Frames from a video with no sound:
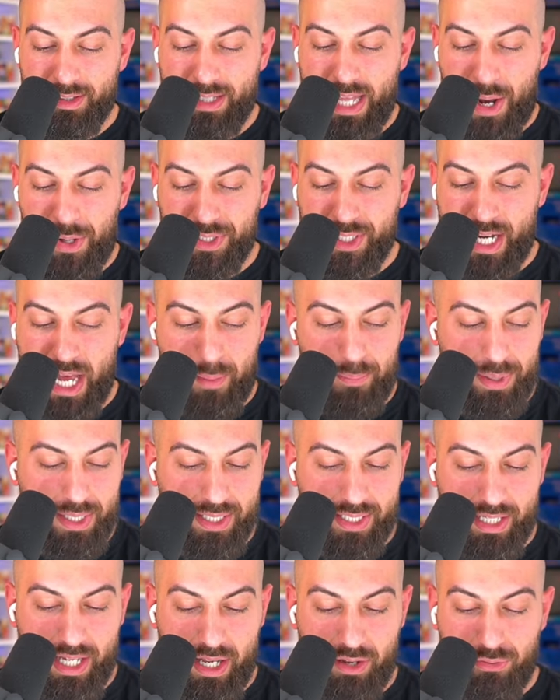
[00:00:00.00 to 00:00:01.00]
That was an epic
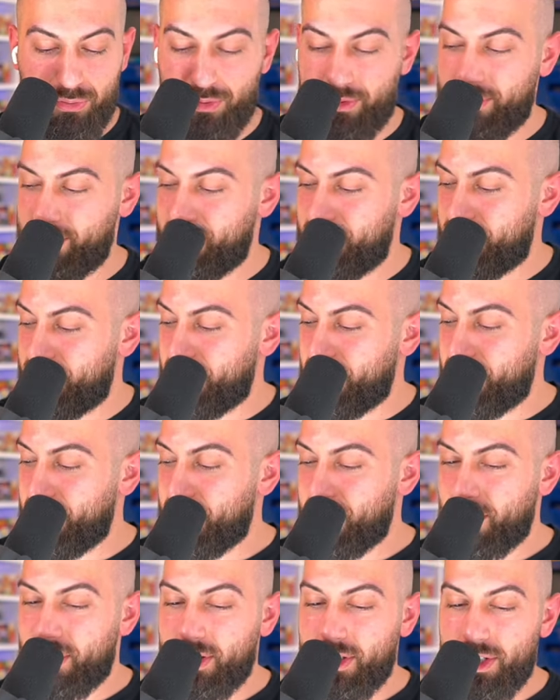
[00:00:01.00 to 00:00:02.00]
save.
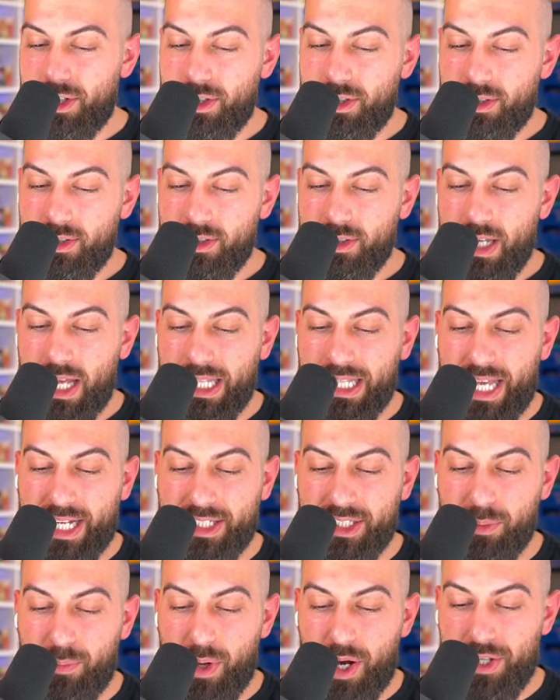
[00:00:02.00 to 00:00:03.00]

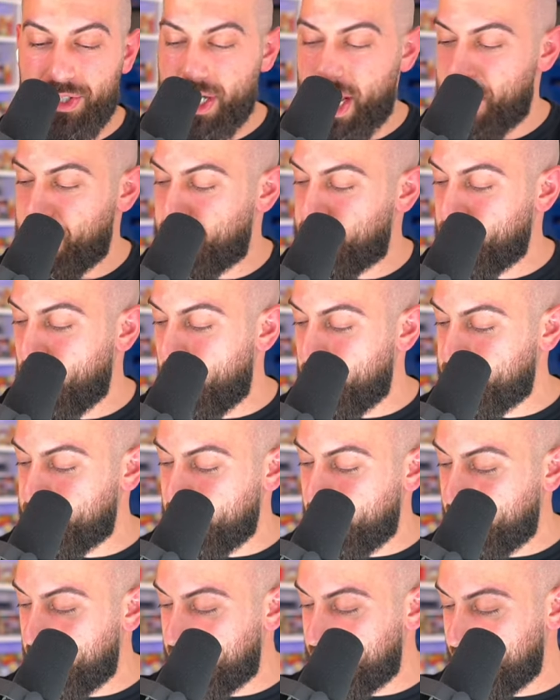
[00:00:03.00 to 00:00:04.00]
Electabuzz and
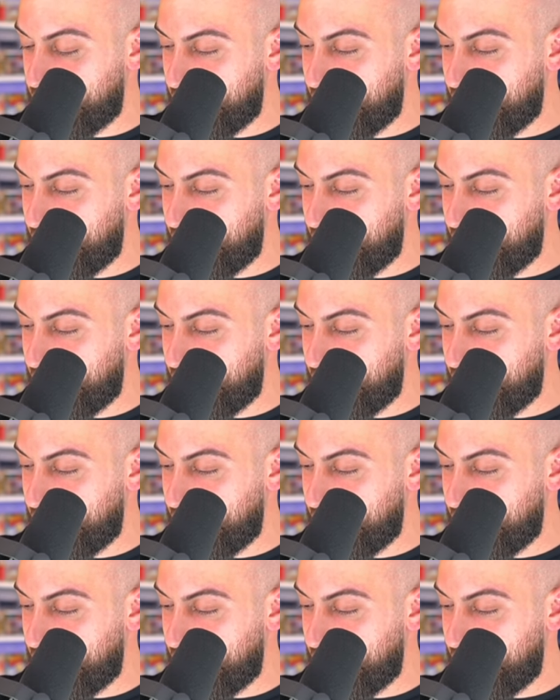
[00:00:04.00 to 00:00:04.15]
Charizard.